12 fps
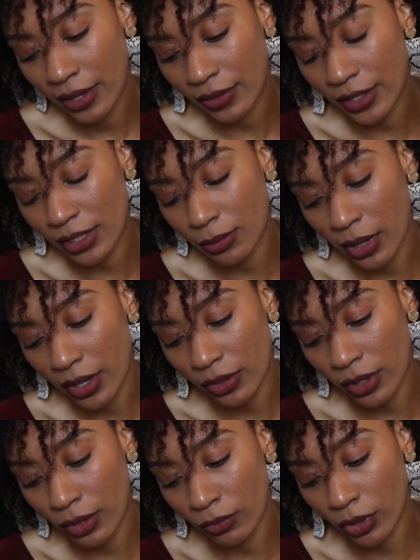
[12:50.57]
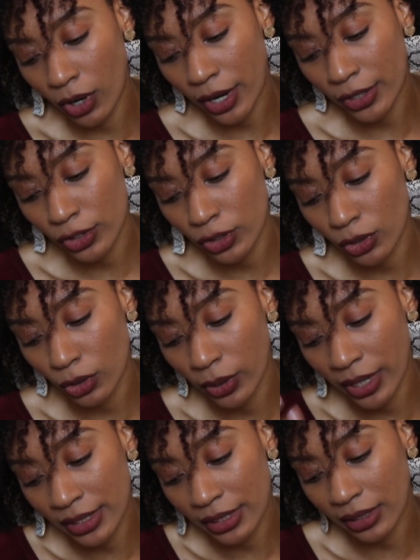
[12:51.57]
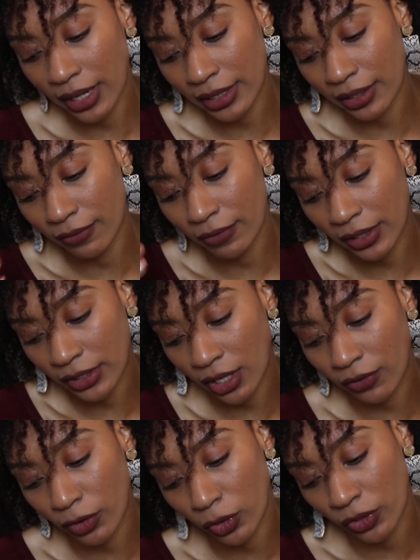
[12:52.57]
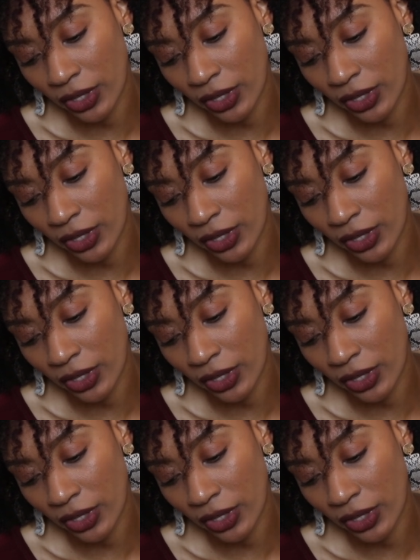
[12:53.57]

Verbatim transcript: this month in regards to intellect and philosophical